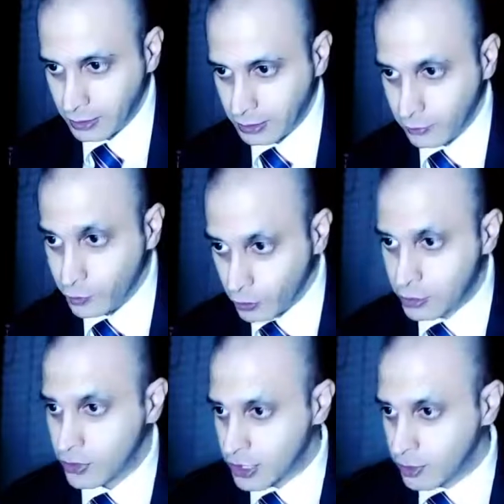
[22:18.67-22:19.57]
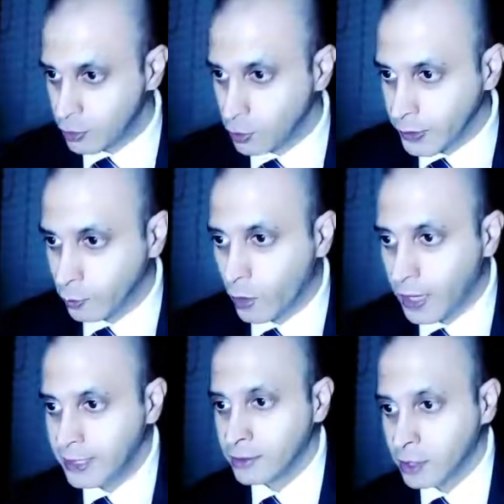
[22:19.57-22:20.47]
If you're interested in knowing
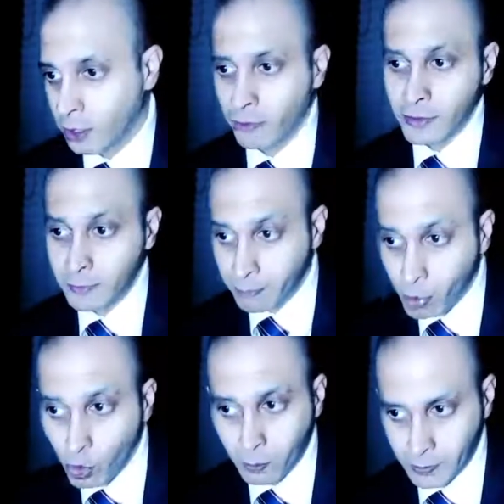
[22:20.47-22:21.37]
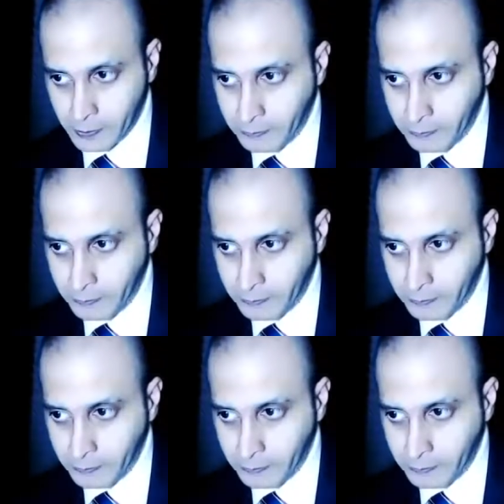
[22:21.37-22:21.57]
why the current Pope